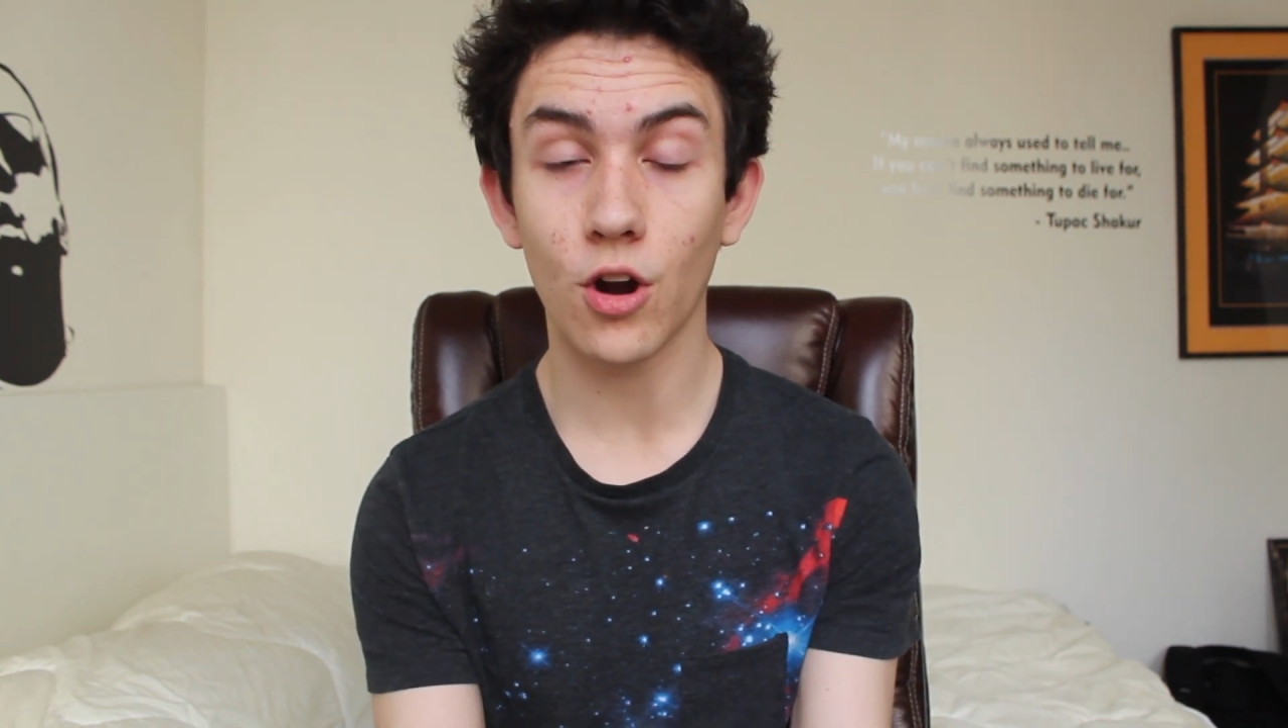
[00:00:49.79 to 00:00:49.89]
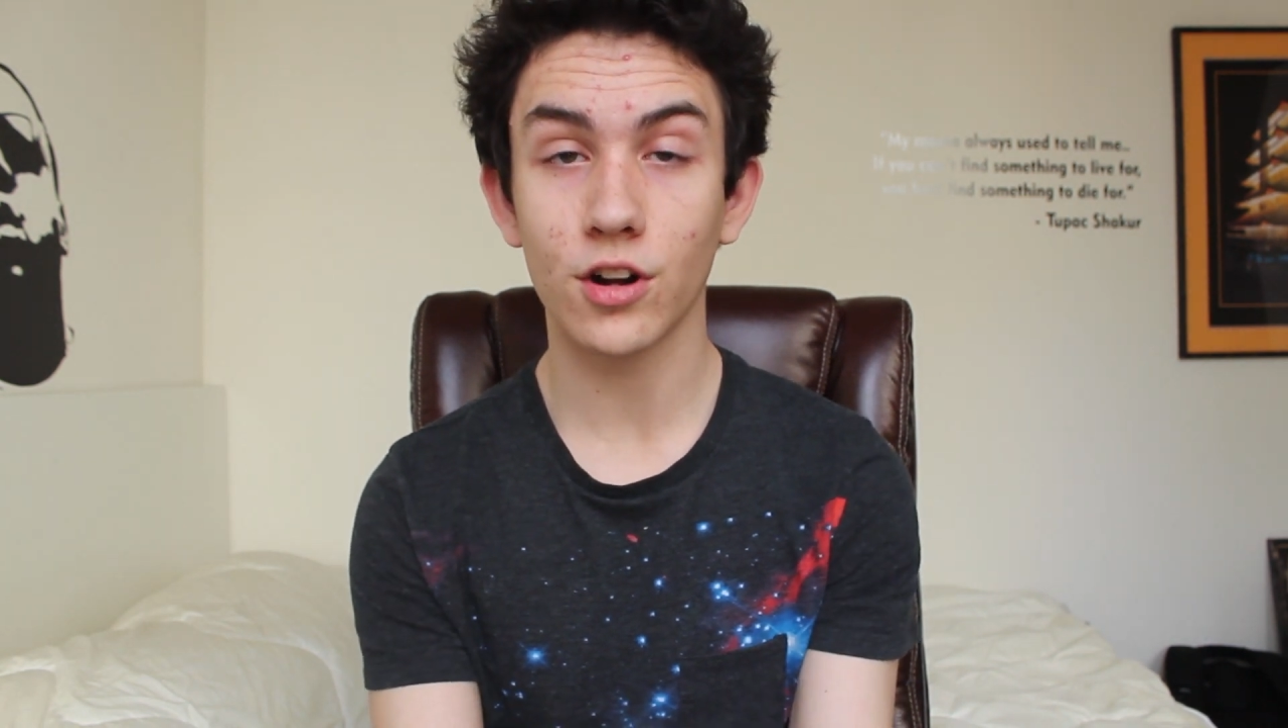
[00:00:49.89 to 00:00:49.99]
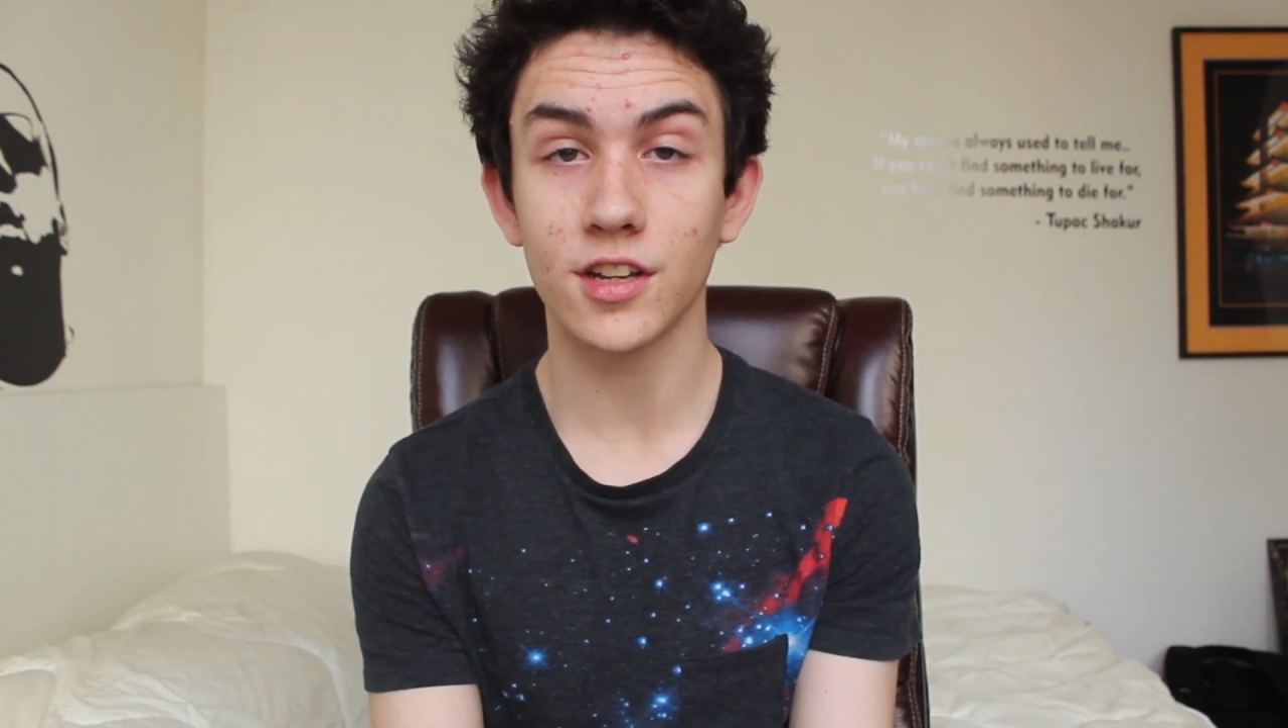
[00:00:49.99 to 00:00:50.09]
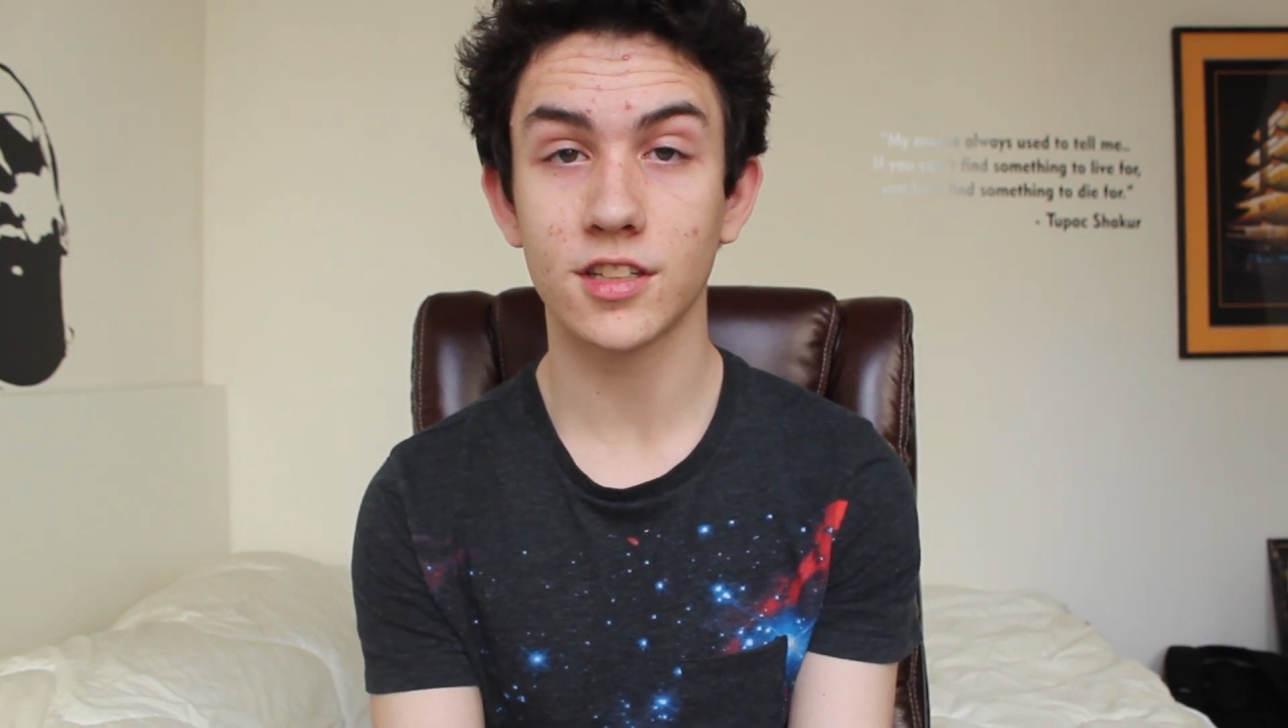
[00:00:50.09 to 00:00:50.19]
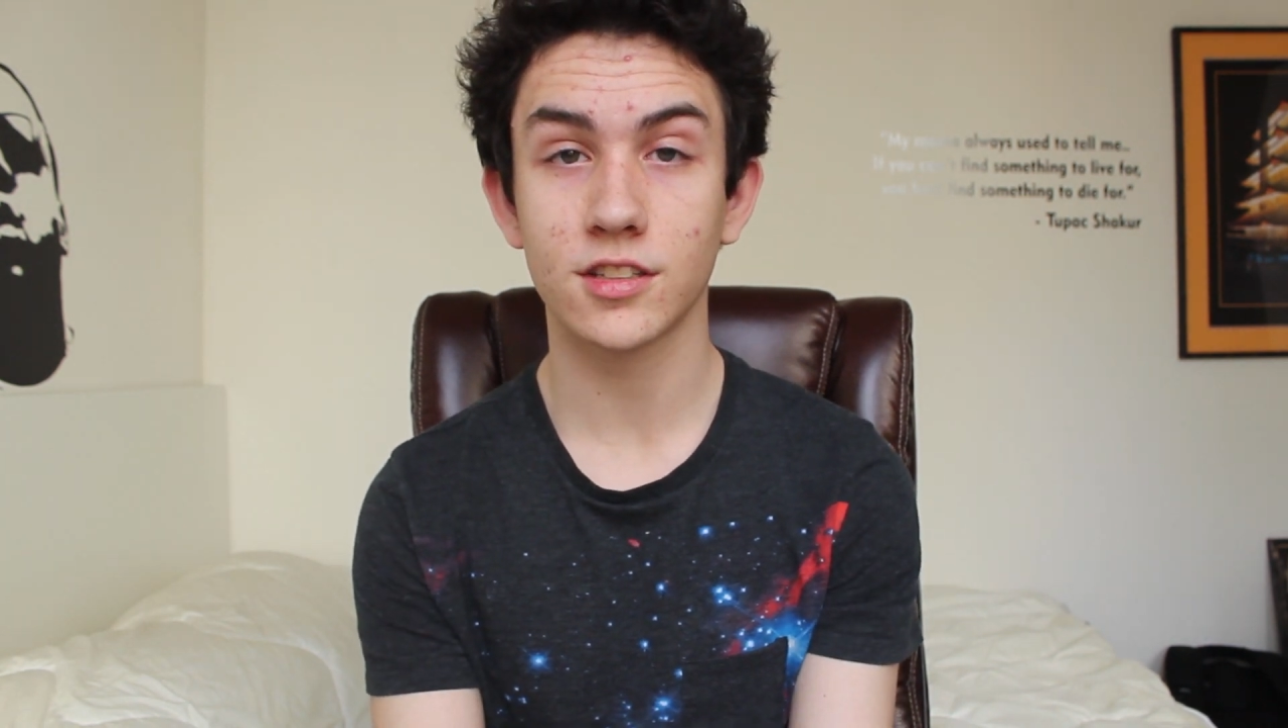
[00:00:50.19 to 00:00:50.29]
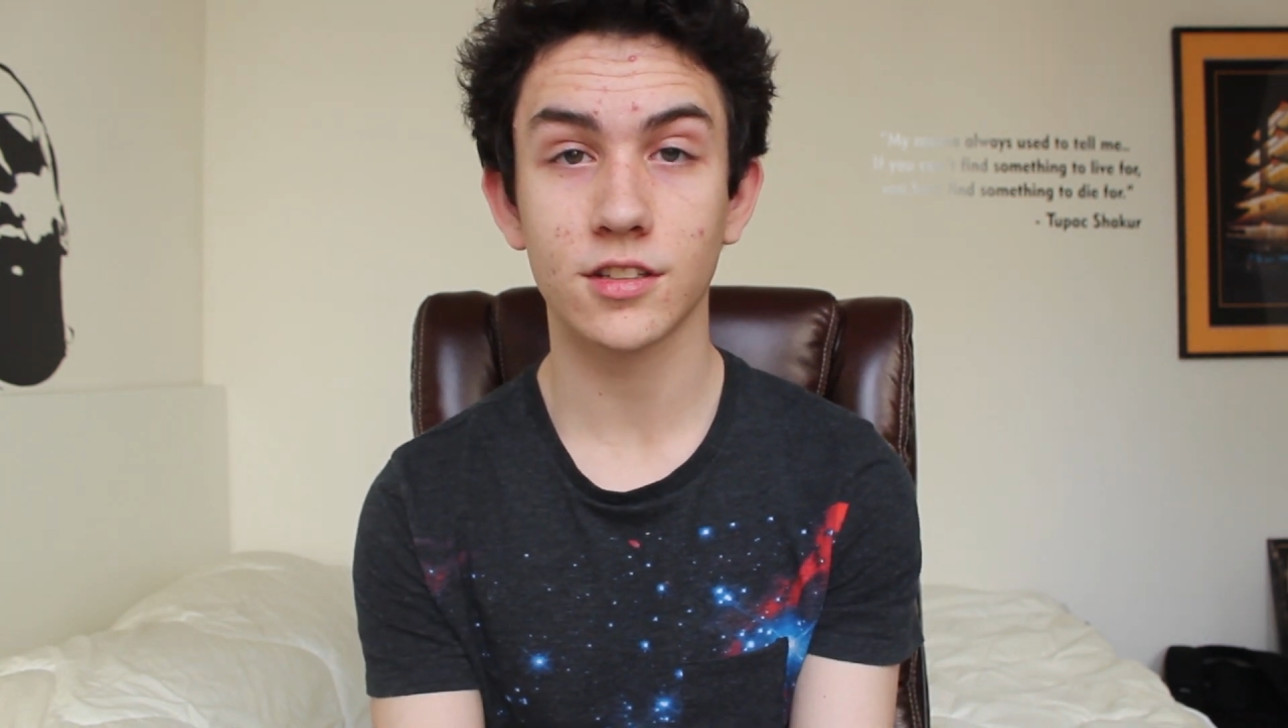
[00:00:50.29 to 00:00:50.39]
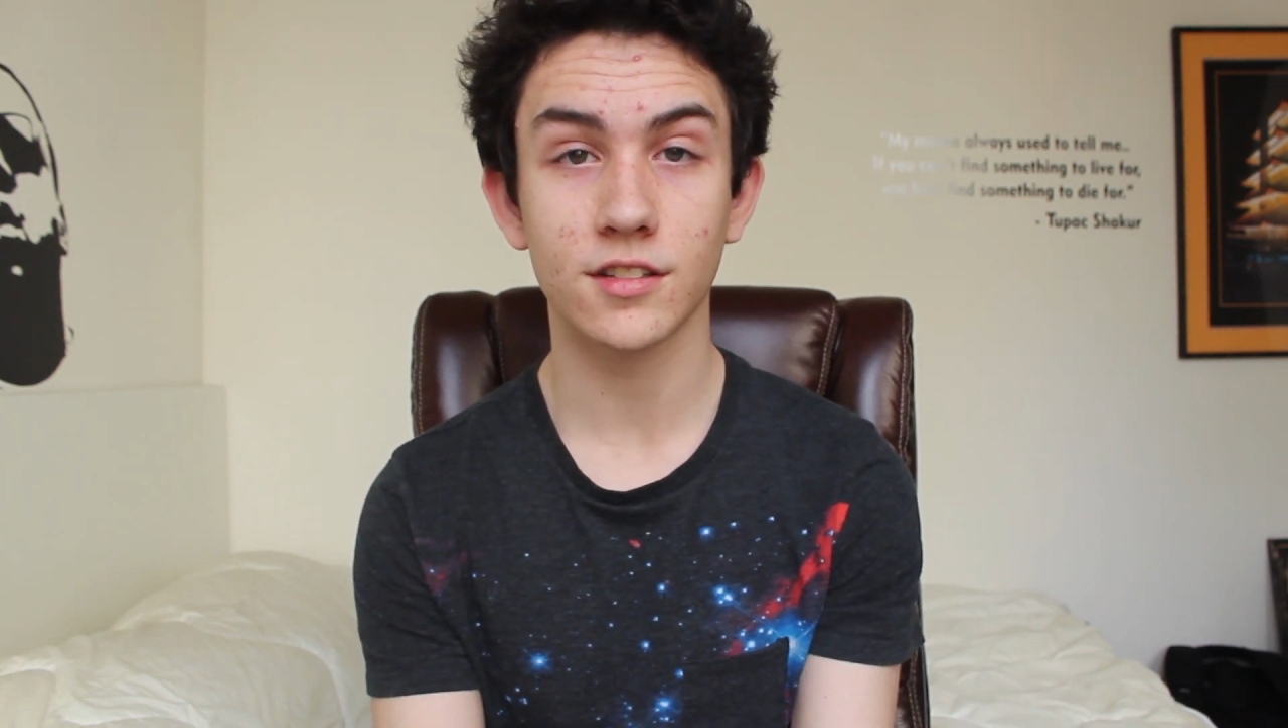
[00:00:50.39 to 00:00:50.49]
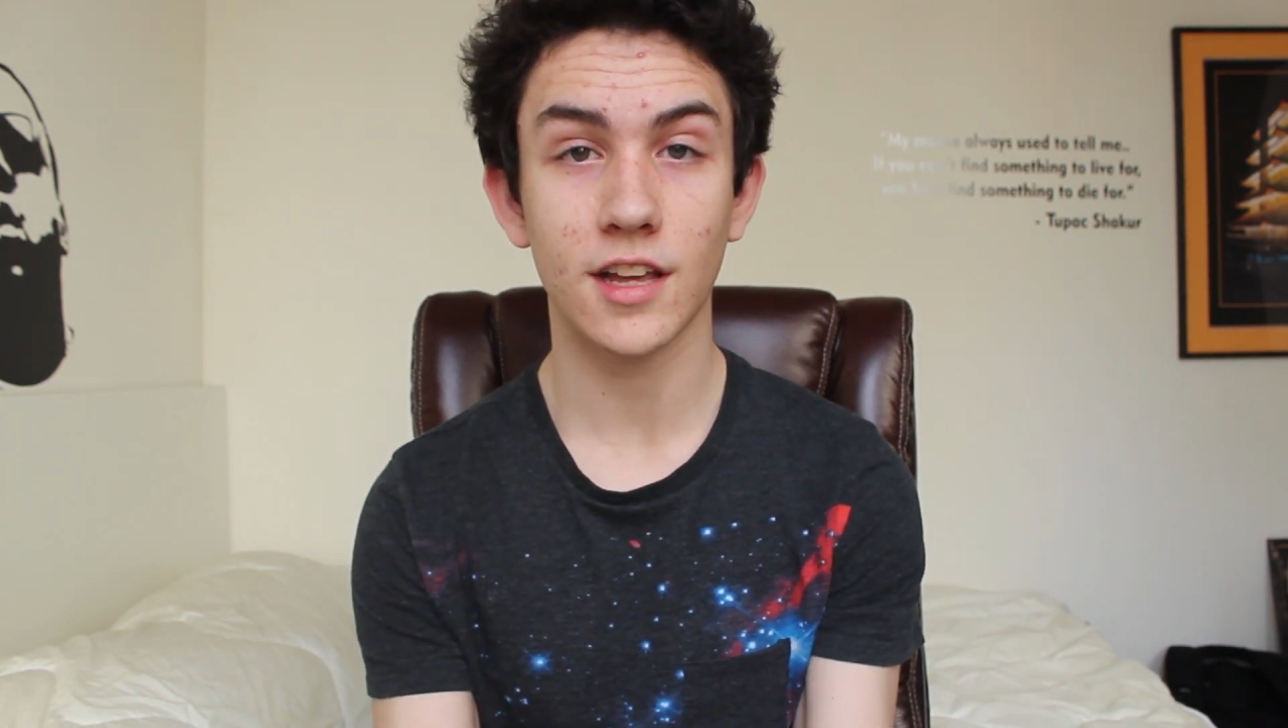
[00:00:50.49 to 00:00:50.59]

artist